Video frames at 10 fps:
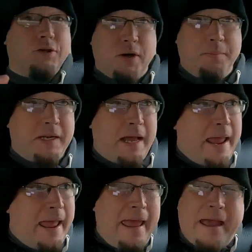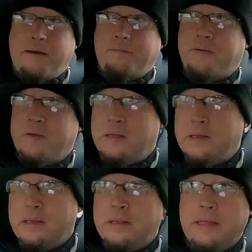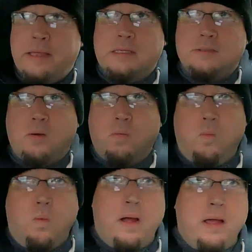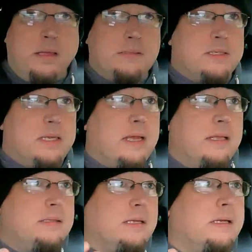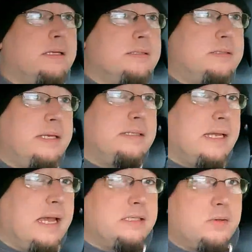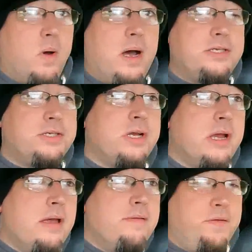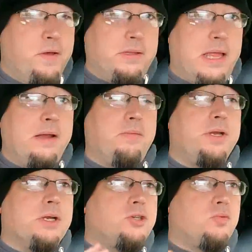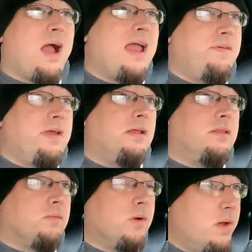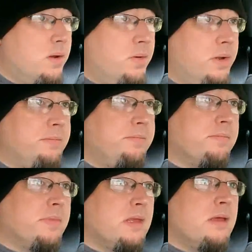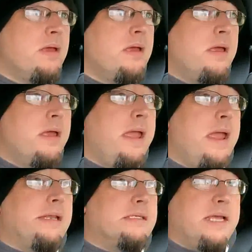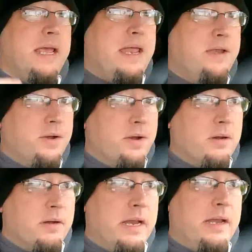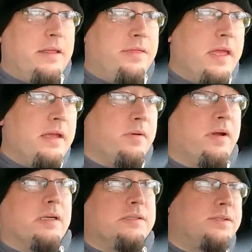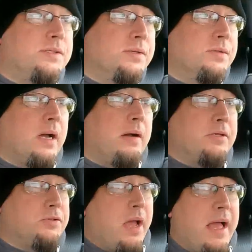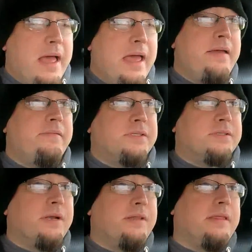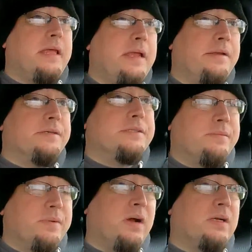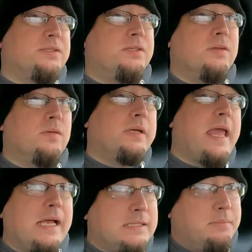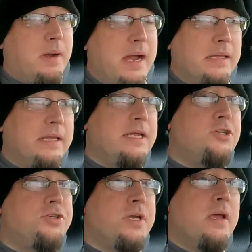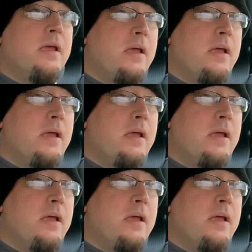the trim that I have, is what does the Sasquatch feel like when you're driving on the road? And does it hinder anything in regards to how it drives? Is there anything that hinders in regards to gas mileage?